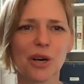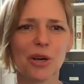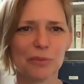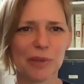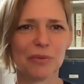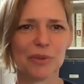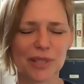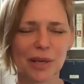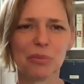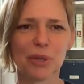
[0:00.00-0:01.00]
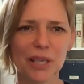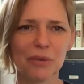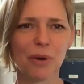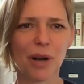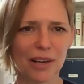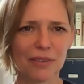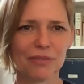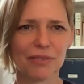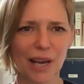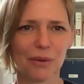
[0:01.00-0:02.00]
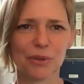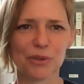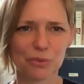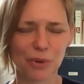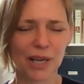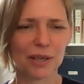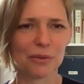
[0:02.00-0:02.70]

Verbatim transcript: called me was i played wildflowers right